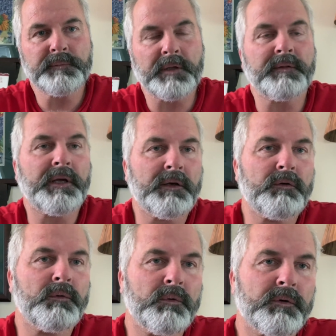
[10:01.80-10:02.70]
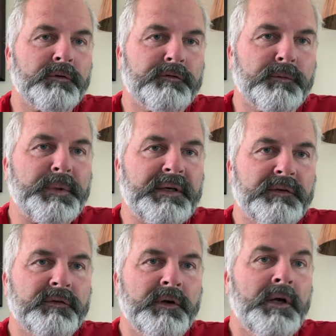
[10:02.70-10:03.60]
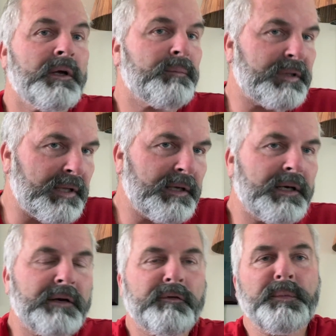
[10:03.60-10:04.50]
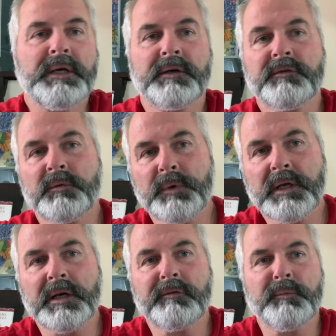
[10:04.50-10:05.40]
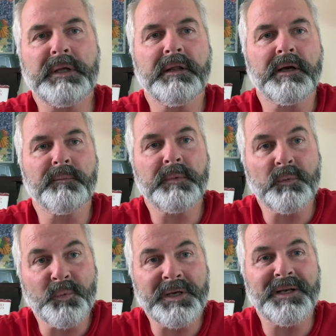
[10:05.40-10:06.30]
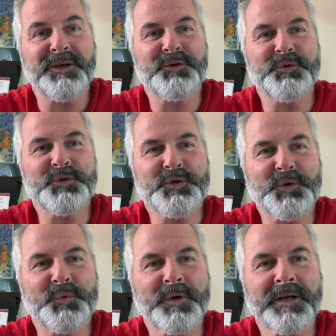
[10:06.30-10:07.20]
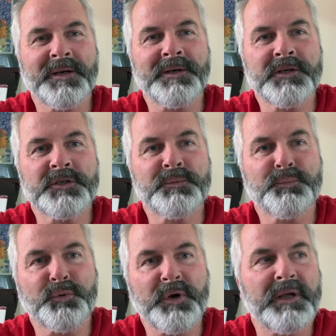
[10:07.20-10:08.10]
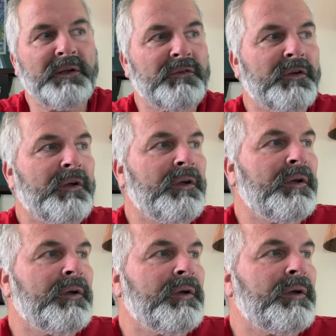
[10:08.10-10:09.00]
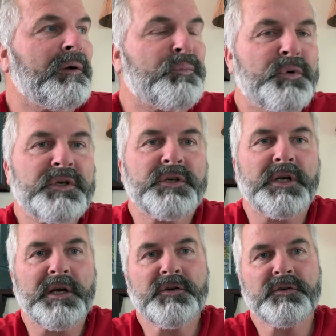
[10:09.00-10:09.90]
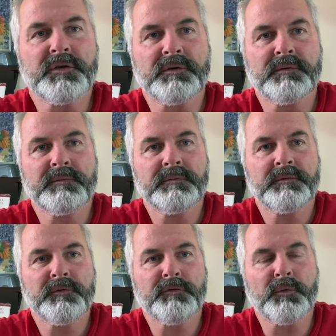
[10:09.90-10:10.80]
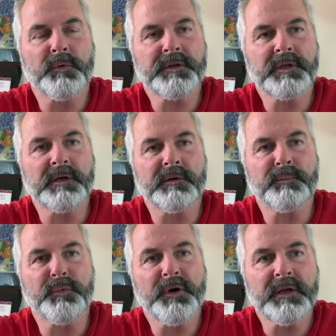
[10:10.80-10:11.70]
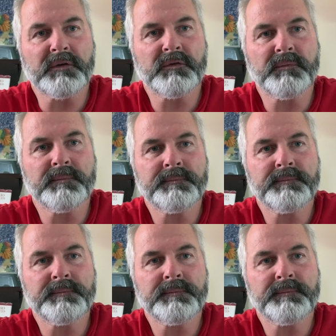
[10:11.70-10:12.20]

and they do learn from us. They can never be us, and we can never be them, and we need to show recognition, praise, appreciation for what the other brings.